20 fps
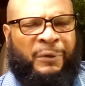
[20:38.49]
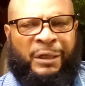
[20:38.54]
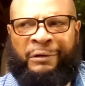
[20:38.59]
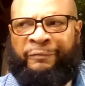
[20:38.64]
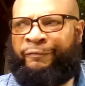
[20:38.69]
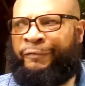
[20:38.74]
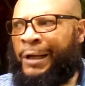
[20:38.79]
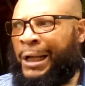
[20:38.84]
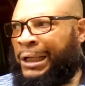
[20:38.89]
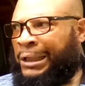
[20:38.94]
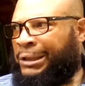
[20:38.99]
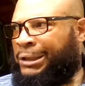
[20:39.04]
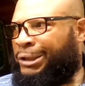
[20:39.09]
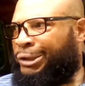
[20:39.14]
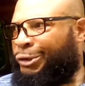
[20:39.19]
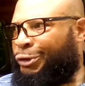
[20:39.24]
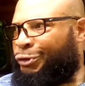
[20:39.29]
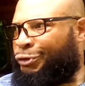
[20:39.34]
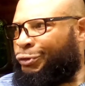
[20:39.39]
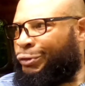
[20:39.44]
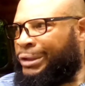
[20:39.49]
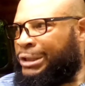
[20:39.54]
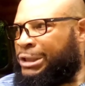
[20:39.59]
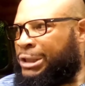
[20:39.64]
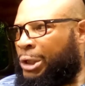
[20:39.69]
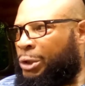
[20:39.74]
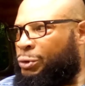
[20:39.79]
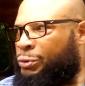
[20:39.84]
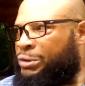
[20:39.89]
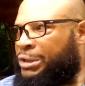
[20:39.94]
and finally the three
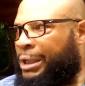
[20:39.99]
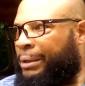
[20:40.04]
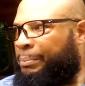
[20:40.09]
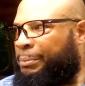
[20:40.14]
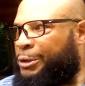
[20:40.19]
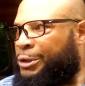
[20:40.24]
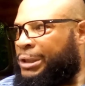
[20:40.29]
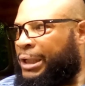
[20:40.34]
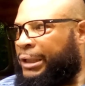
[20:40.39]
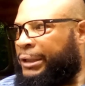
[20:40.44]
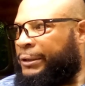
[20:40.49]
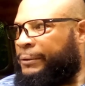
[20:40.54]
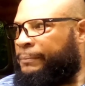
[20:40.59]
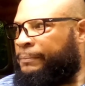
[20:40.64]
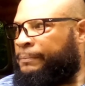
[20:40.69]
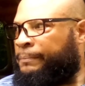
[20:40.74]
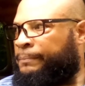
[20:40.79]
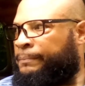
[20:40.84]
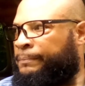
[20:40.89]
toes amputated.